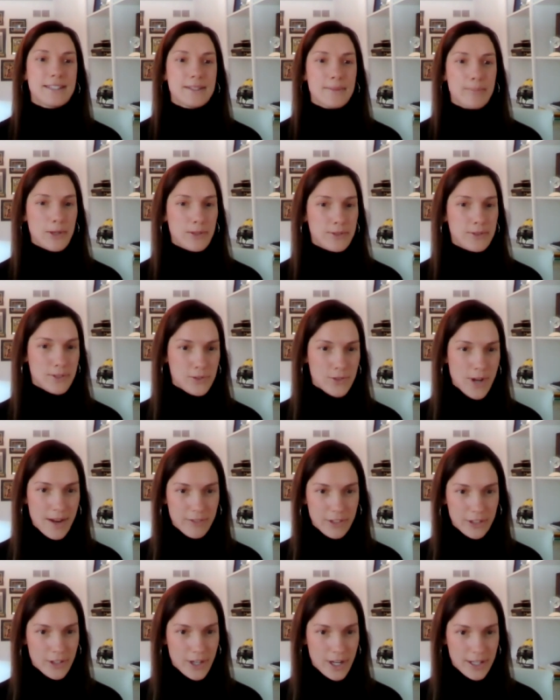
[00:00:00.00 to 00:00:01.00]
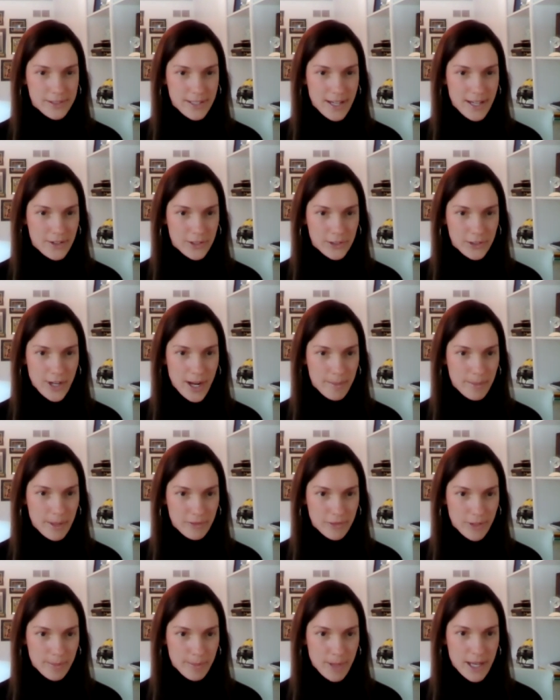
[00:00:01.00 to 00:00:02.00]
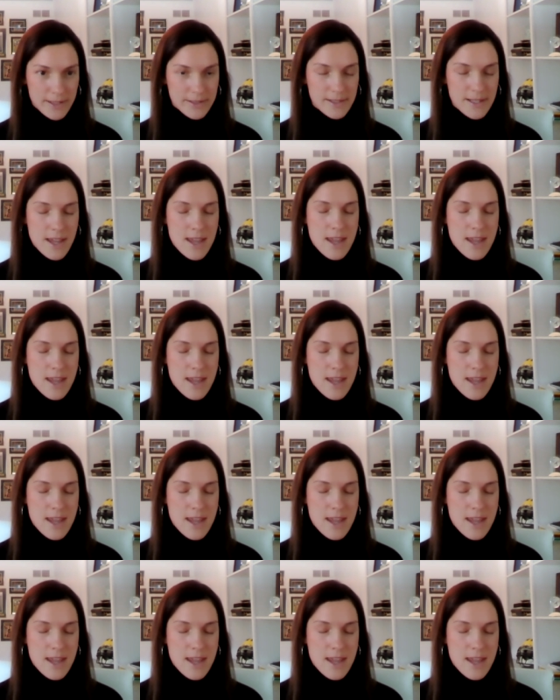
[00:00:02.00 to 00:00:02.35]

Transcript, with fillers: as opposed to driving across town to grab it from us.